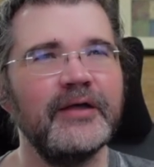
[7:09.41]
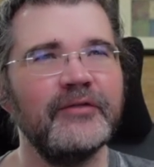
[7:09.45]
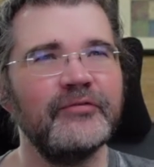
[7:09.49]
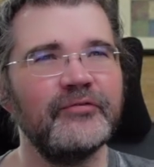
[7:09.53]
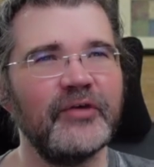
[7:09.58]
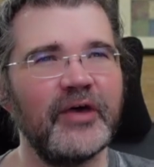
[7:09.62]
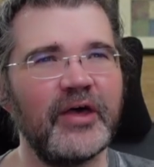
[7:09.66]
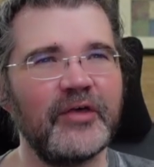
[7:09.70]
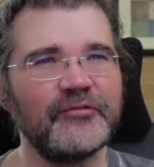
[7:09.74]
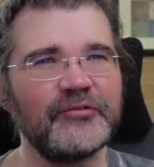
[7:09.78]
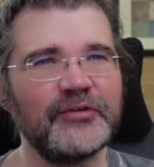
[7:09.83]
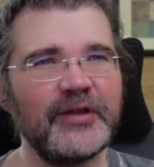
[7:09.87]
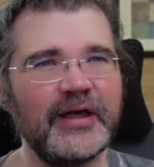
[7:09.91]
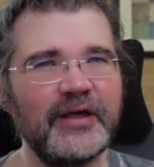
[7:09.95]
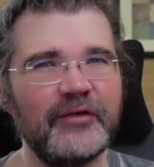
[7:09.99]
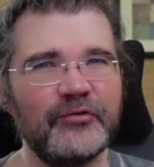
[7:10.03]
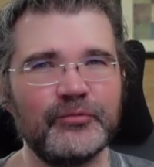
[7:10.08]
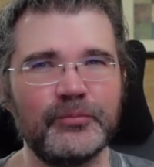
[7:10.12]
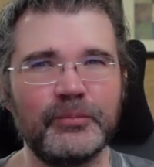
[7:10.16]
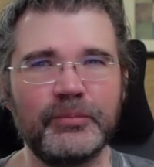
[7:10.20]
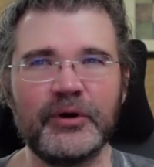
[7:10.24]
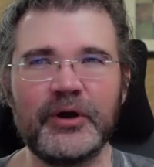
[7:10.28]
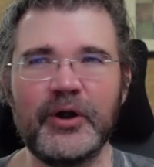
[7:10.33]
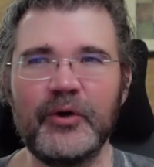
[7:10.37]
Tesla
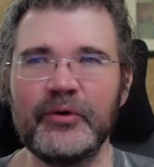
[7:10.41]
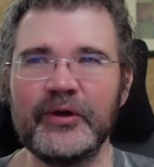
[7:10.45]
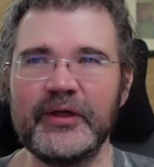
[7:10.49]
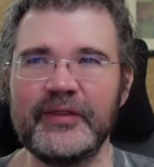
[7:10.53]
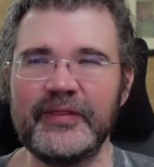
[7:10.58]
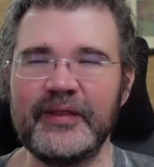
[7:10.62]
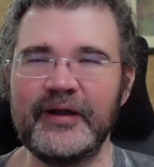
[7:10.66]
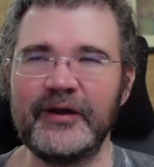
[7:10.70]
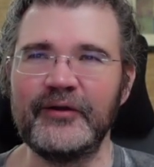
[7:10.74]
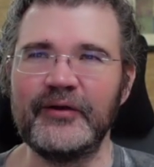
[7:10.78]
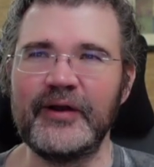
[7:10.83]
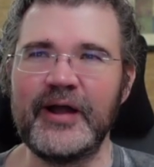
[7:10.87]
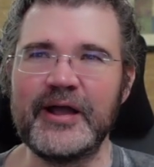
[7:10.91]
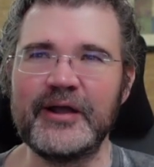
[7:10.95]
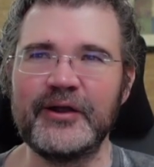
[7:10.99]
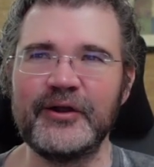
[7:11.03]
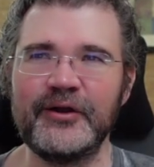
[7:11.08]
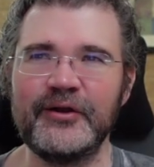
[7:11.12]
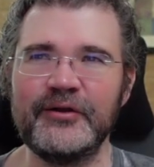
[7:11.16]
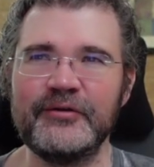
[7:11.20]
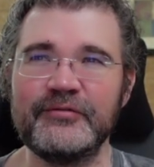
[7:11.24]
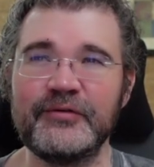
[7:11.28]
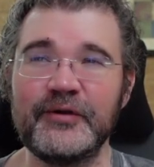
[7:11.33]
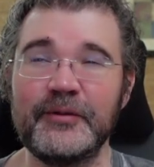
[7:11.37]
has broken their
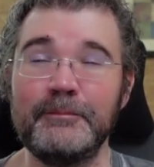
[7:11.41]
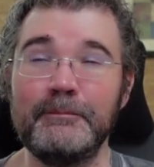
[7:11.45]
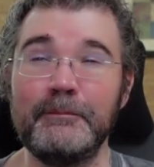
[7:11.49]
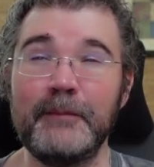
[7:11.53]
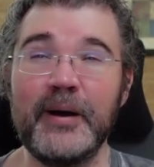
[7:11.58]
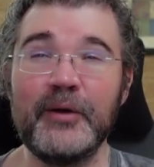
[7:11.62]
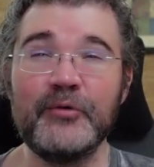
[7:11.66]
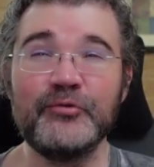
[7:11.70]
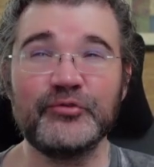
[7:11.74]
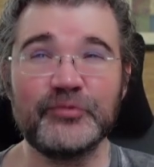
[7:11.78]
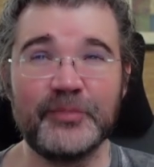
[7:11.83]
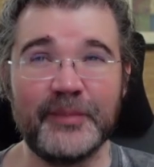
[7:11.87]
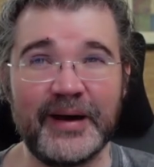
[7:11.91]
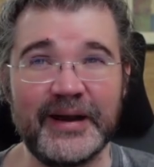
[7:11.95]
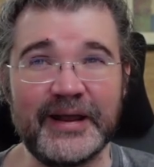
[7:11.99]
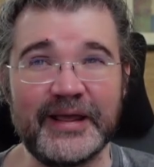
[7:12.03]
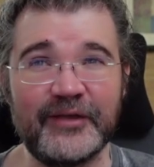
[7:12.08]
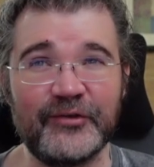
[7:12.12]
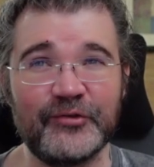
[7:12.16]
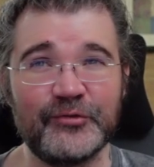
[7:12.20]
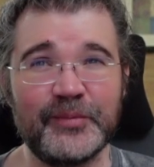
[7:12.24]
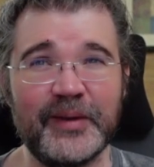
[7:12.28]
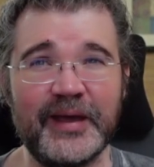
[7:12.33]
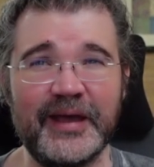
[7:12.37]
record for most
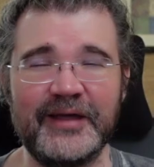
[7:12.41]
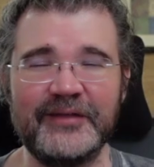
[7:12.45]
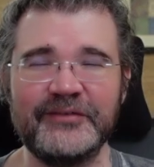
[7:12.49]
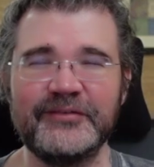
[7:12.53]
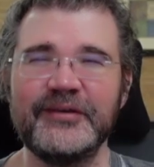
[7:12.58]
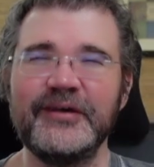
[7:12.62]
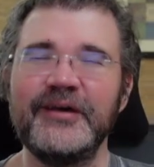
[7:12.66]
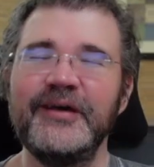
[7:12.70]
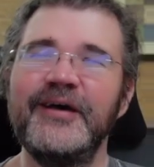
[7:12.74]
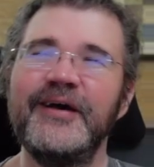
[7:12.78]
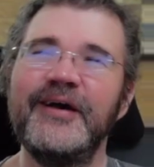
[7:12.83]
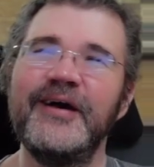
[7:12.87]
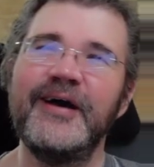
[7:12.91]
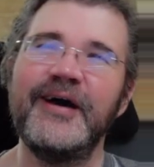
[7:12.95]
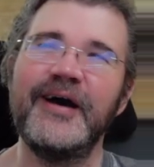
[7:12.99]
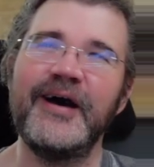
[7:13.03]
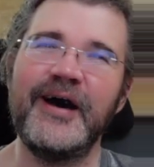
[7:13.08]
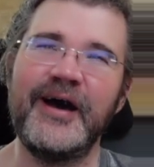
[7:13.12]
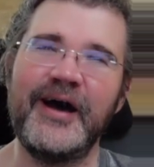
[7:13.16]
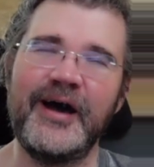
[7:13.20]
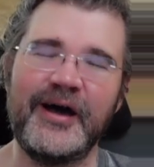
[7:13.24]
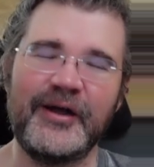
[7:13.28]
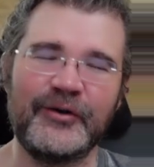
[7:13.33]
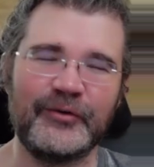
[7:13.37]
money spent
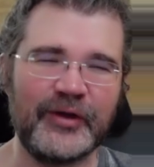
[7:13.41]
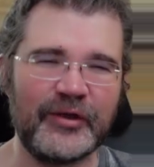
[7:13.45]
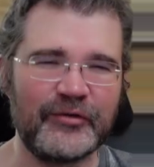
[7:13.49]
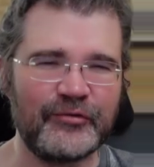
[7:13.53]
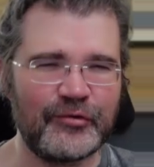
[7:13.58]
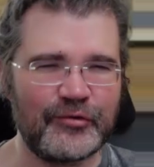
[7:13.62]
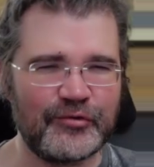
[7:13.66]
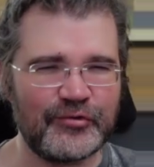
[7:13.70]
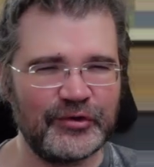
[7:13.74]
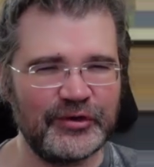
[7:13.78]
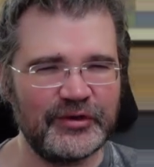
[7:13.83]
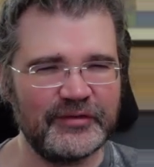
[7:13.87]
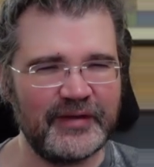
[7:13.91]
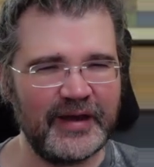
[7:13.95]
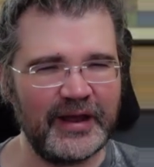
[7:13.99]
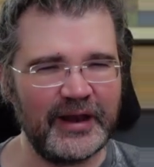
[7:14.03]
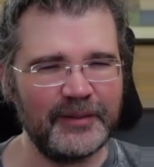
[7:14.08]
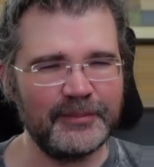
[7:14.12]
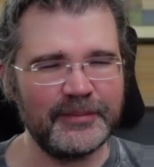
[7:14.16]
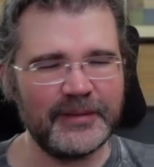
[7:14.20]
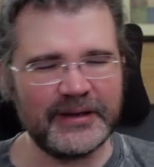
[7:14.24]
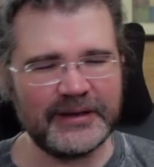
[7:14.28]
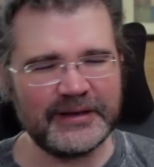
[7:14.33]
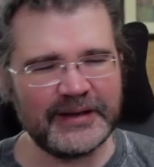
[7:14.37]
on research and
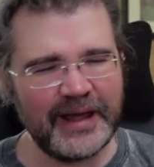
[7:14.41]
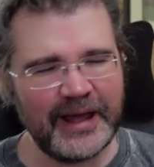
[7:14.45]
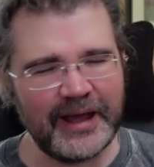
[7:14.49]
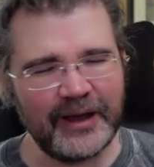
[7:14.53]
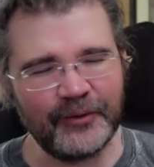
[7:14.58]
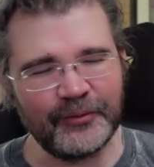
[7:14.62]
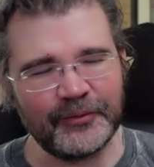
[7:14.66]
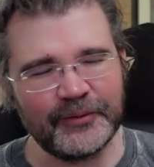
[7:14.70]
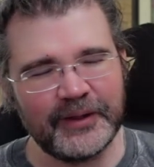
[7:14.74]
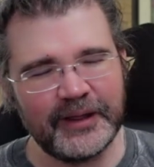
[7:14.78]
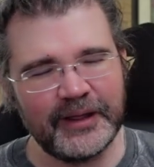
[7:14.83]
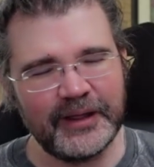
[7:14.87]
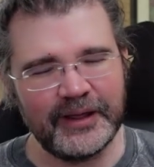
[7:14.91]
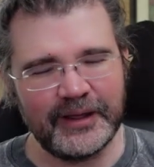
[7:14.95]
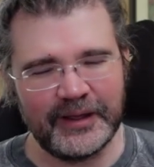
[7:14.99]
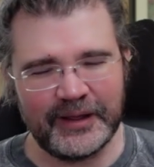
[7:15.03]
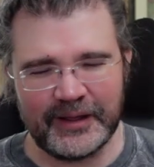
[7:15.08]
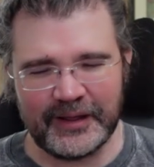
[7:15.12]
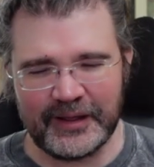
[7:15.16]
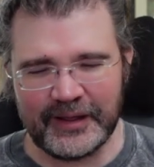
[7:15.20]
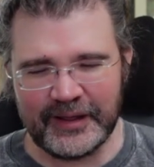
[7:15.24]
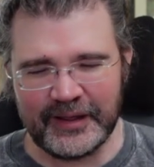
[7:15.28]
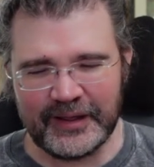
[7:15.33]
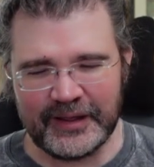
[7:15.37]
development. Now,
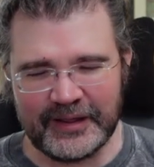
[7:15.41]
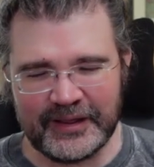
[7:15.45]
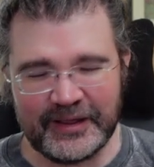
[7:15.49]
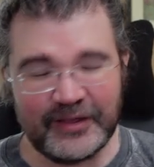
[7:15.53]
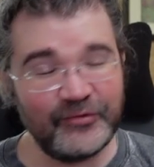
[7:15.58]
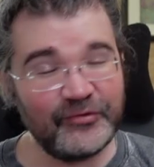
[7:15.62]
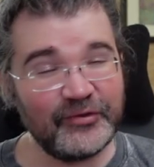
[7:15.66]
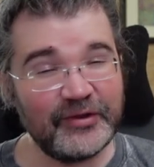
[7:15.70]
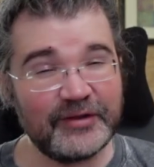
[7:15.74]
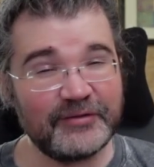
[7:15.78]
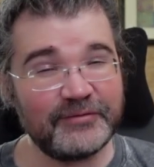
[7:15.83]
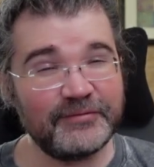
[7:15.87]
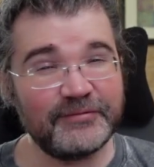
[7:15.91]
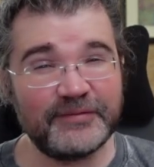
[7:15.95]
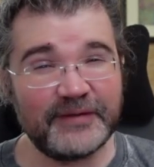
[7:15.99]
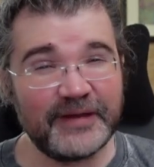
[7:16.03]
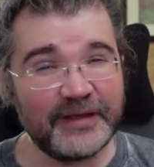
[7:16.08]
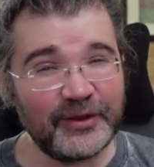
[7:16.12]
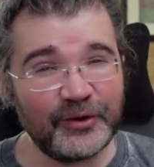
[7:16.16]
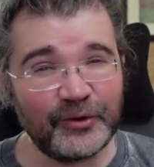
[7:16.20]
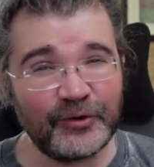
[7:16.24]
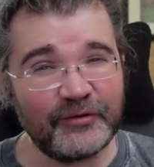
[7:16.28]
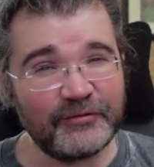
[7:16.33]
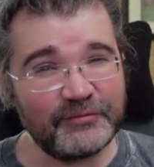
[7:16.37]
is it a
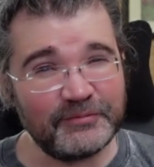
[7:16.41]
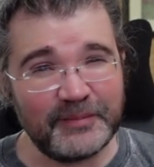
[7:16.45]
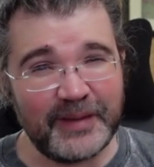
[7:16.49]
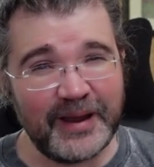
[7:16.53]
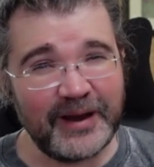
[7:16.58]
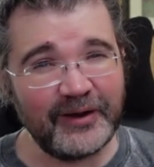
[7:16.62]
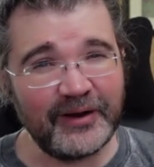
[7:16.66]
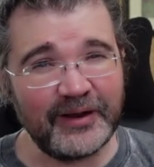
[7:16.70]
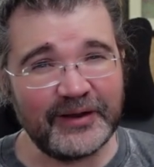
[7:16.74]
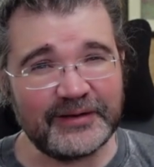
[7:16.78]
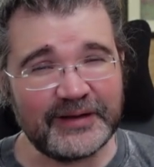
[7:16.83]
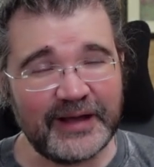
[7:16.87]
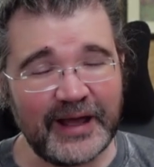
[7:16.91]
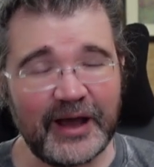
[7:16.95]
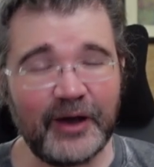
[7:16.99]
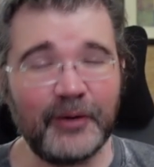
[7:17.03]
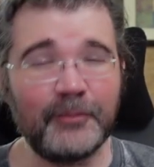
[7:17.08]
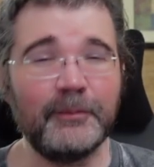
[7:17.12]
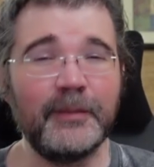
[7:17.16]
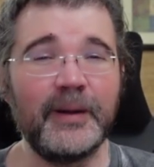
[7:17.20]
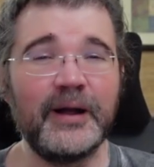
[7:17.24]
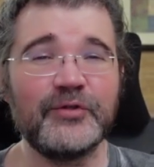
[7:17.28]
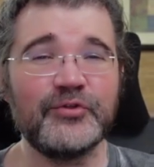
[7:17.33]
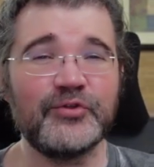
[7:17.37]
figure of merit how
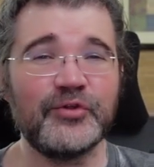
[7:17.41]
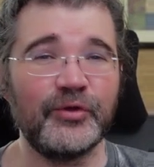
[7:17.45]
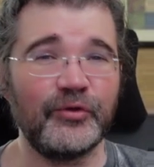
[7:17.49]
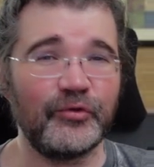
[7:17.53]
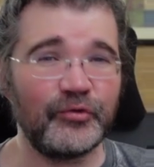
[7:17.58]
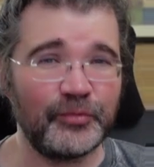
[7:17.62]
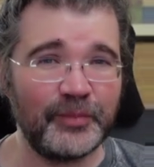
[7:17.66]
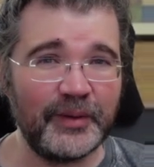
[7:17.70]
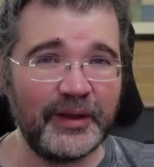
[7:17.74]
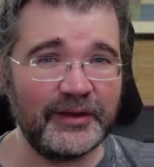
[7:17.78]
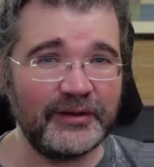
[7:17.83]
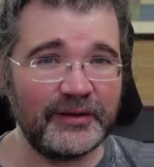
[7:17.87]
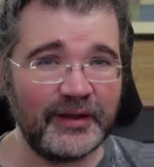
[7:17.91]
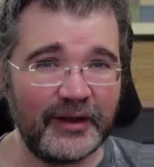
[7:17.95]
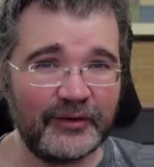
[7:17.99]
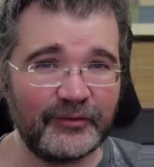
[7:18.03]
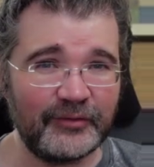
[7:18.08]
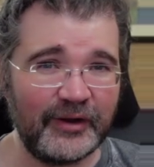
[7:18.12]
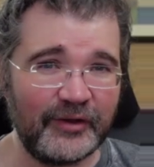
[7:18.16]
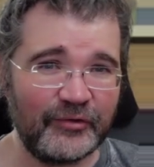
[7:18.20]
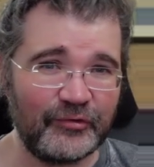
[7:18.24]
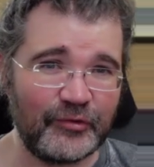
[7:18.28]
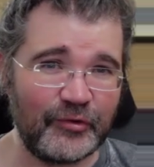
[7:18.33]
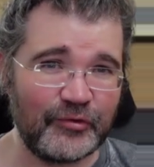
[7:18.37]
much you spend on
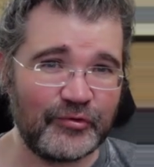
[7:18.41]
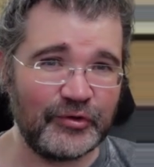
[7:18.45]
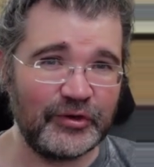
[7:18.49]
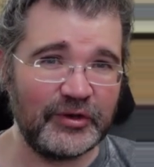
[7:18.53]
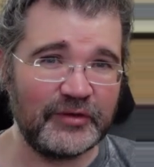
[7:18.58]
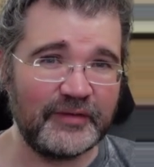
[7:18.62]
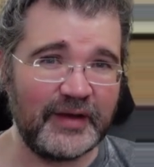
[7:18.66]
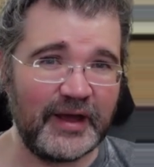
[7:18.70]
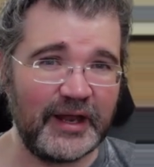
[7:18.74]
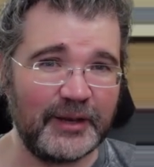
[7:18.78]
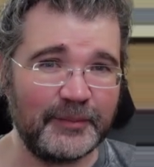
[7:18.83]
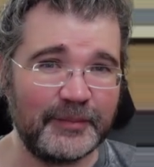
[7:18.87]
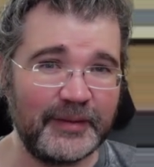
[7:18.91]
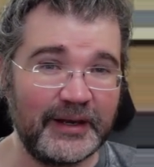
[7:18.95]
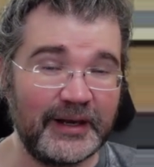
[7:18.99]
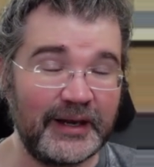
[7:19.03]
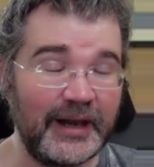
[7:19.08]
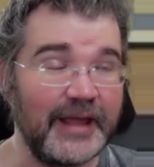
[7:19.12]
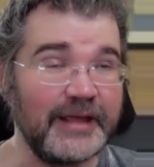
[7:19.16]
research and development?